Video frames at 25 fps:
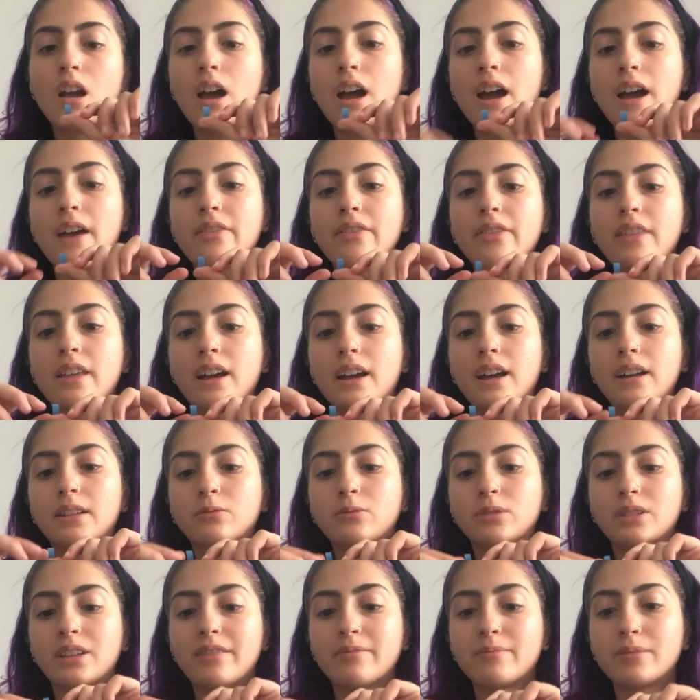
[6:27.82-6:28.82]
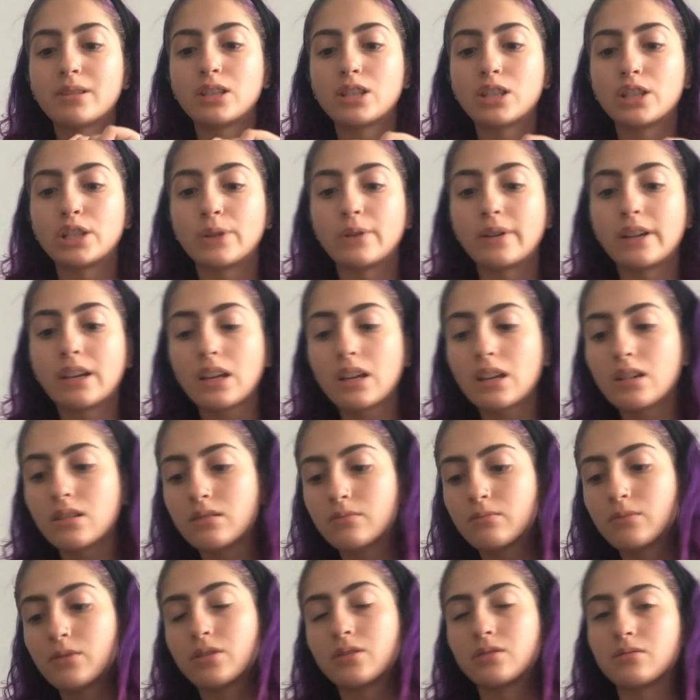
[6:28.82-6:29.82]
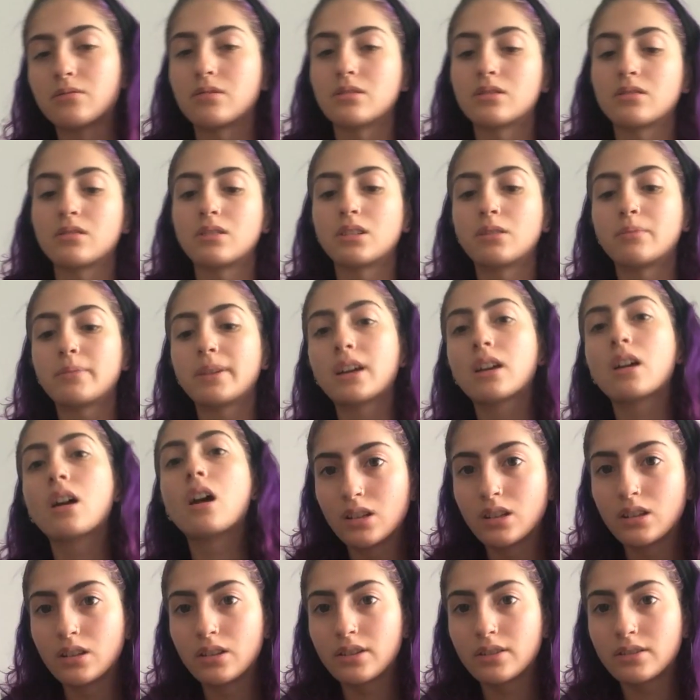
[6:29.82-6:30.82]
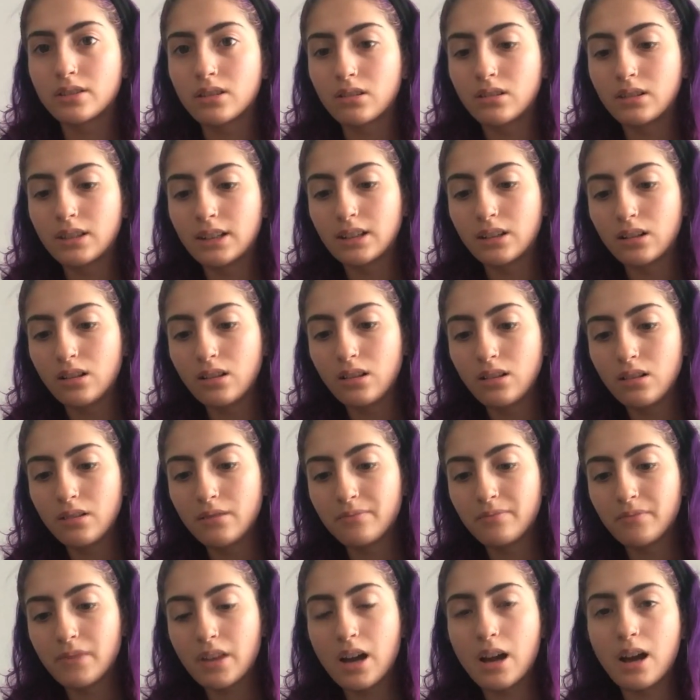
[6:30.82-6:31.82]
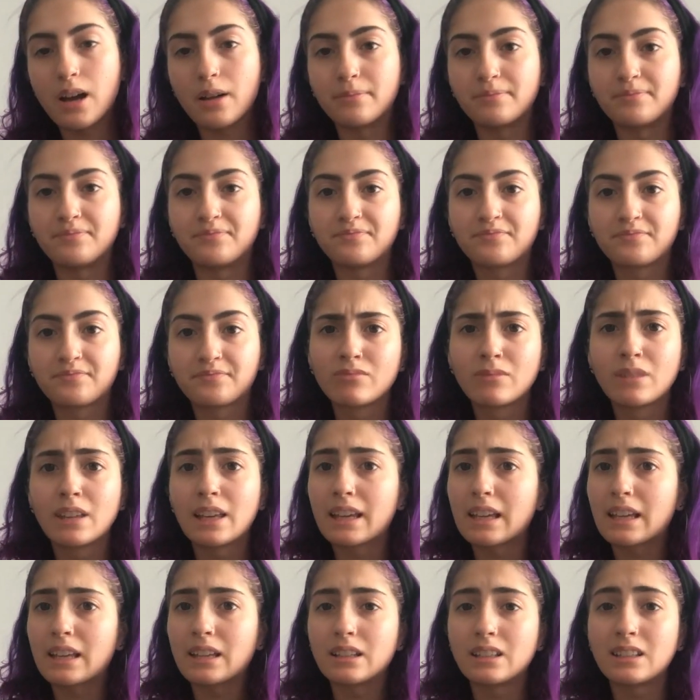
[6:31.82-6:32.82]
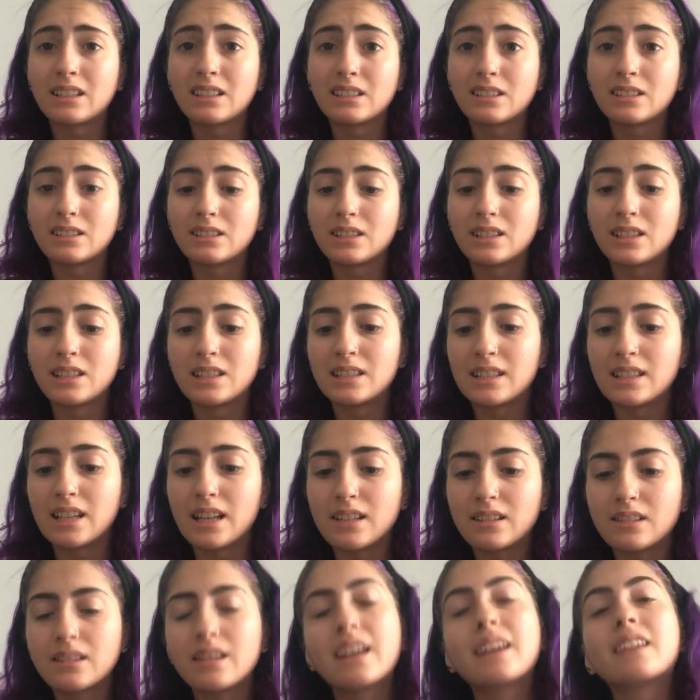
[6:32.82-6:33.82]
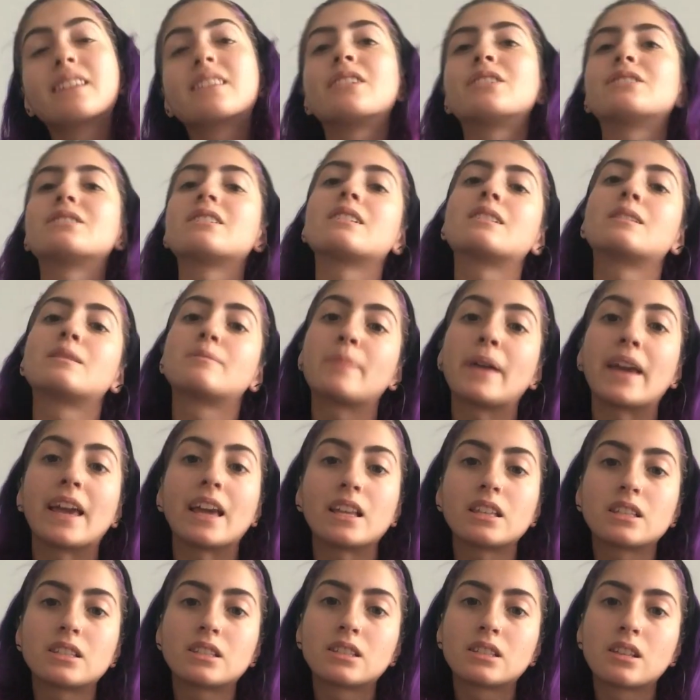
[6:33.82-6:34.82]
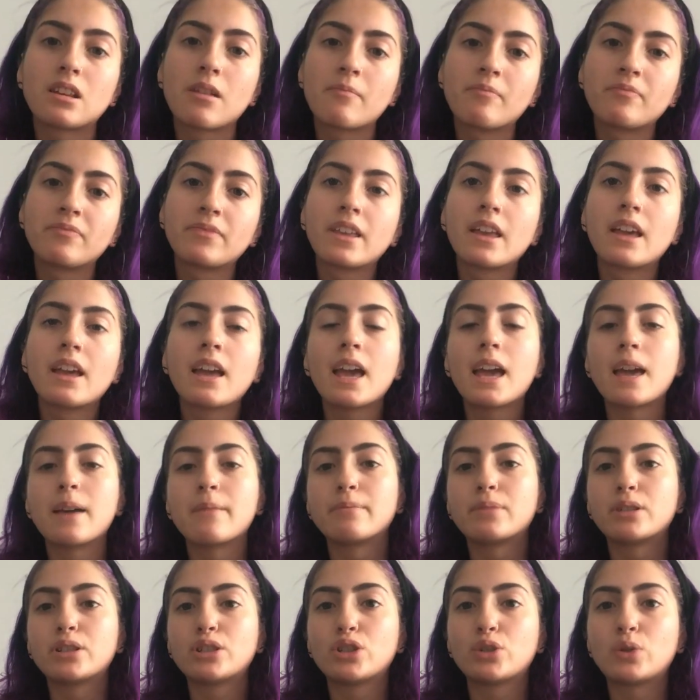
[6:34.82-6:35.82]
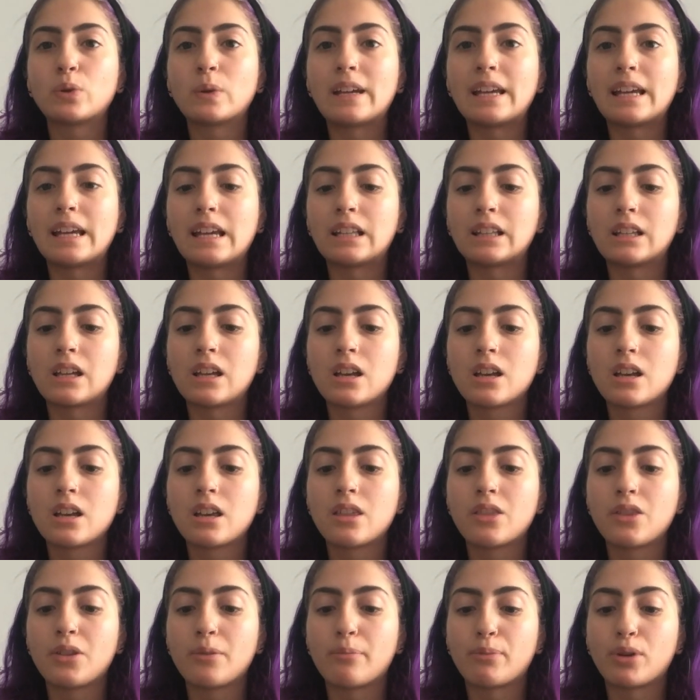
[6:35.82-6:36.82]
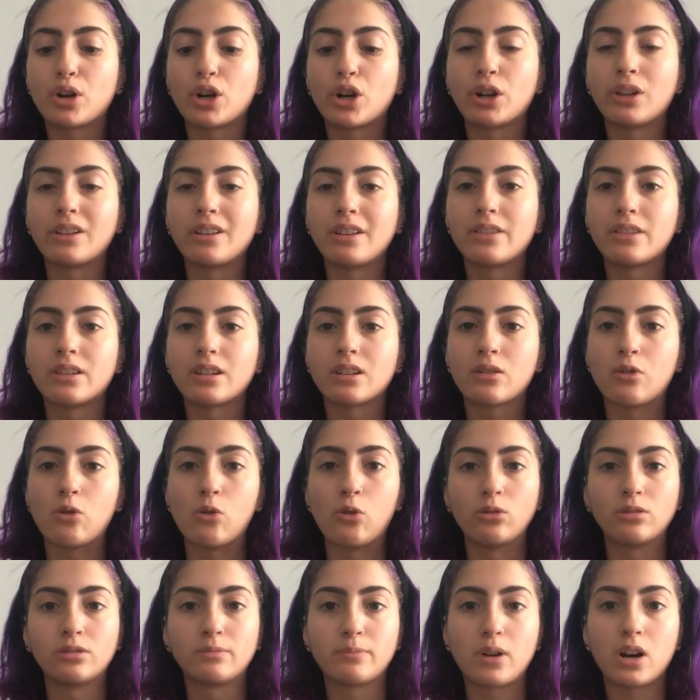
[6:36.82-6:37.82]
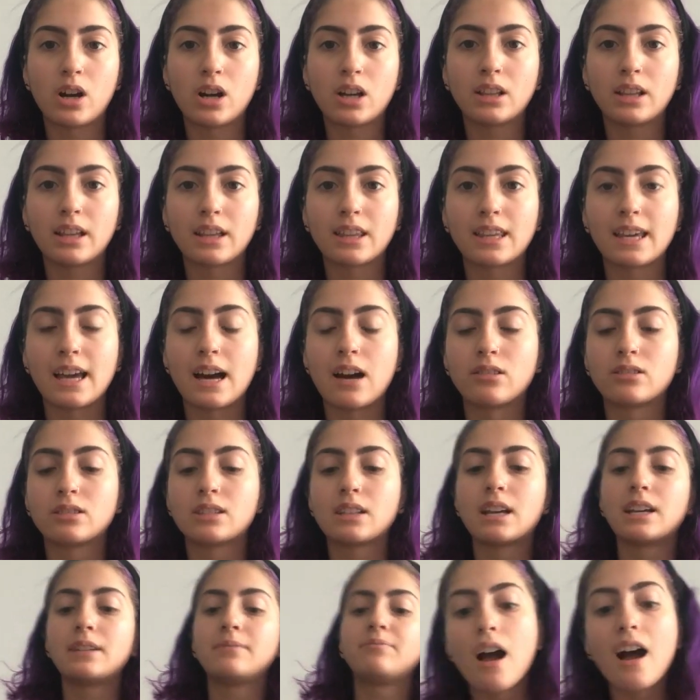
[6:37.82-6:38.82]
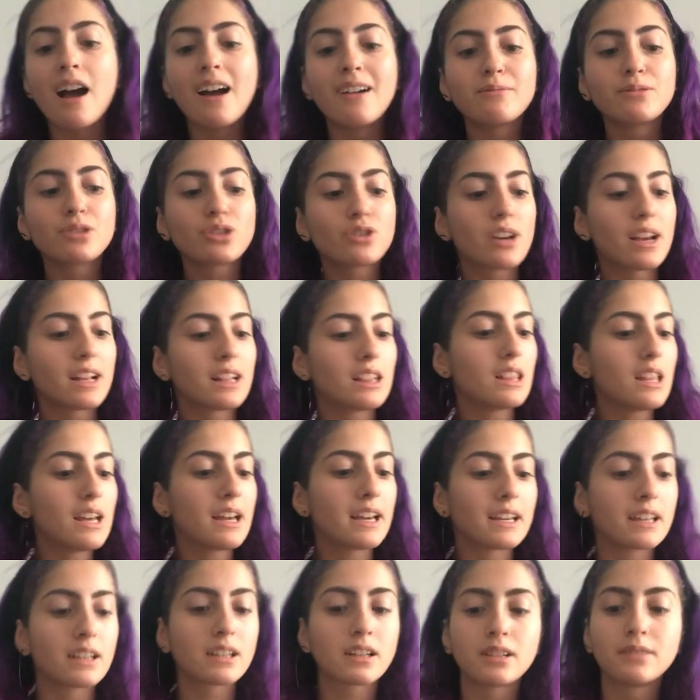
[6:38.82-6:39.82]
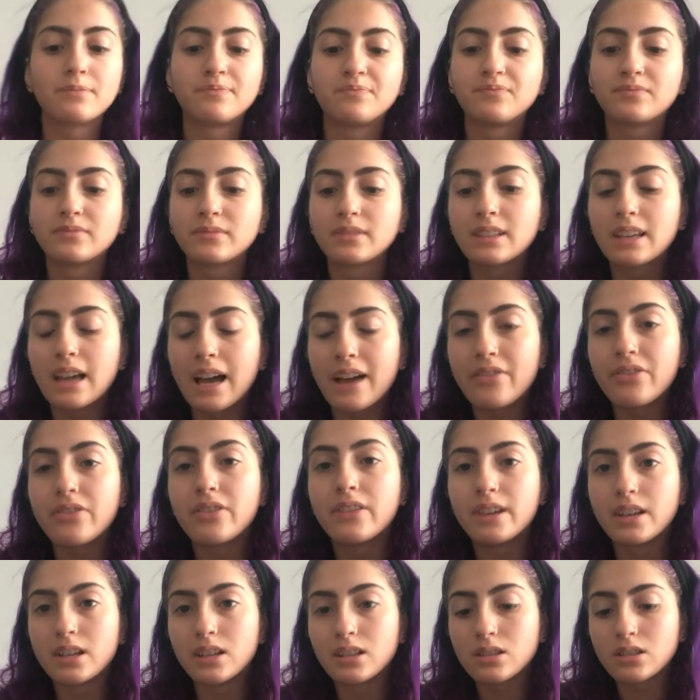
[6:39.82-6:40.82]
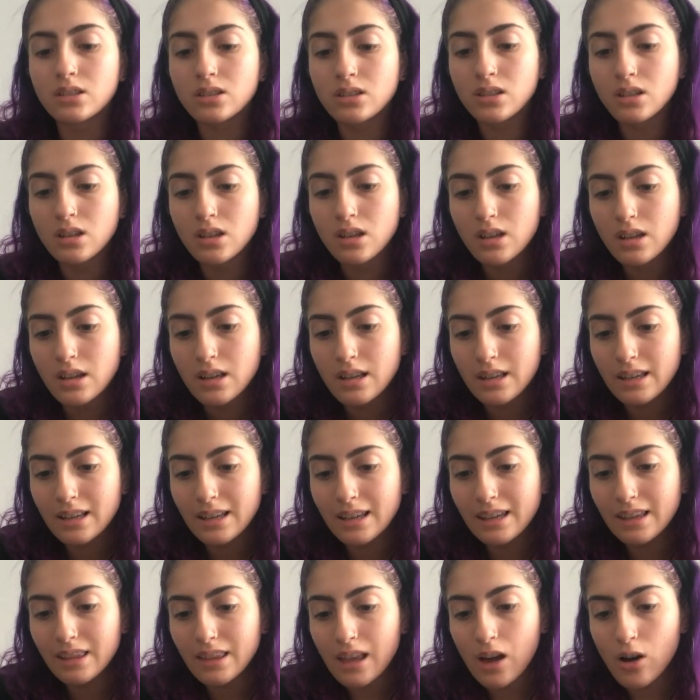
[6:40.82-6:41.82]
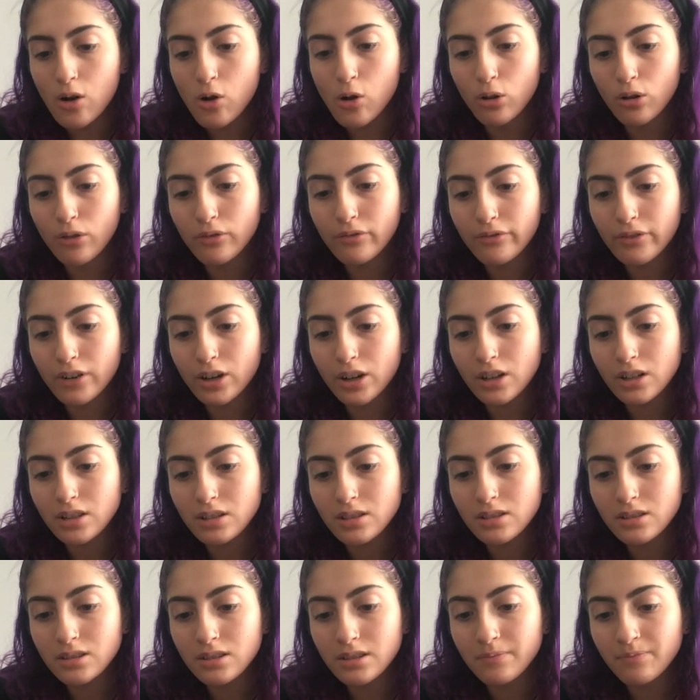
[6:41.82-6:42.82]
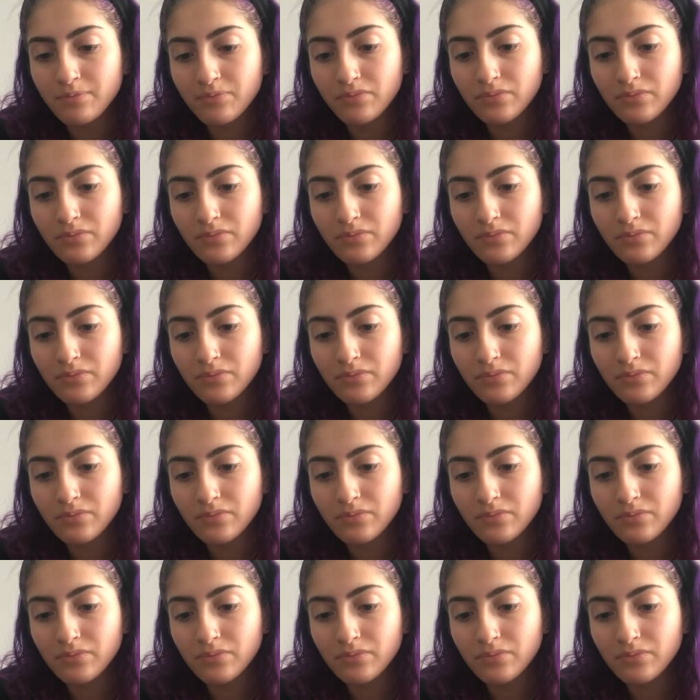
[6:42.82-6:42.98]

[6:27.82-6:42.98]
and then what I've been doing, well, this one's a little big. There's a little like indent, like there's a space in between the pearl and the gold part, like the outside. I've been trying to like get this in that hole first,